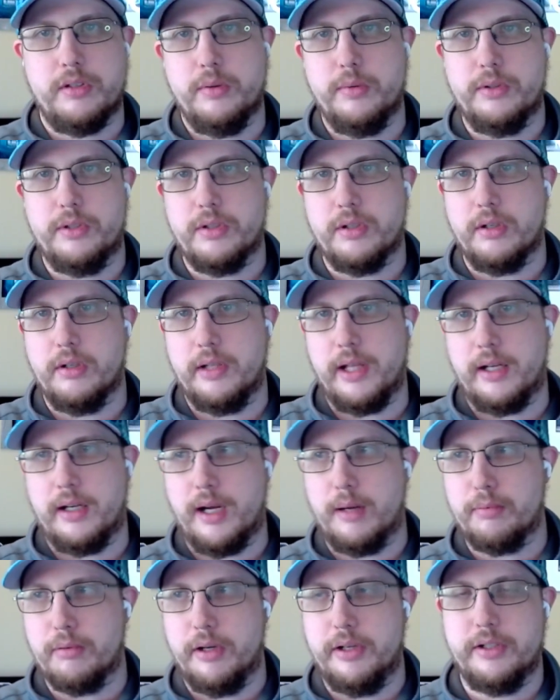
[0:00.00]
to ensure that
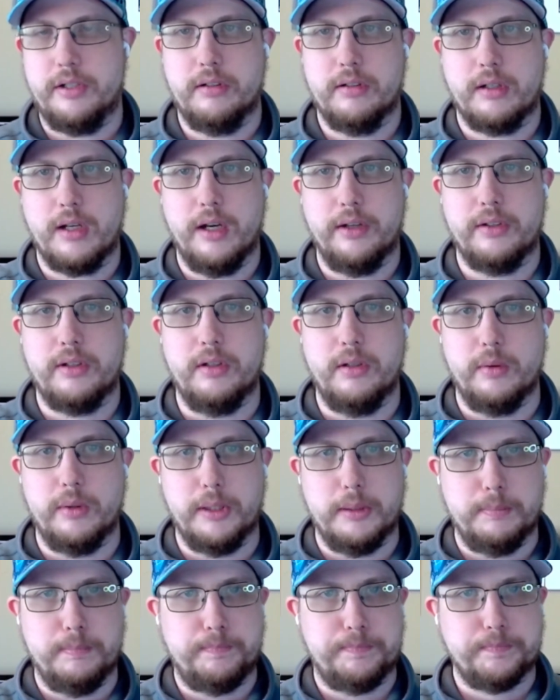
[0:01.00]
operational
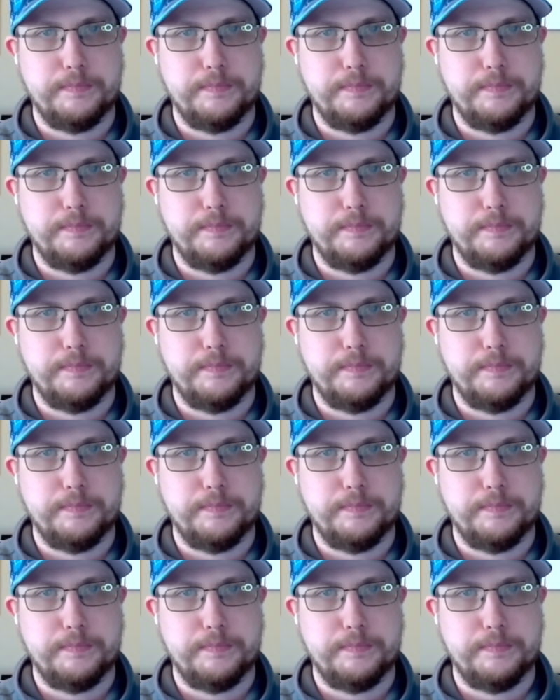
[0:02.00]
continuity.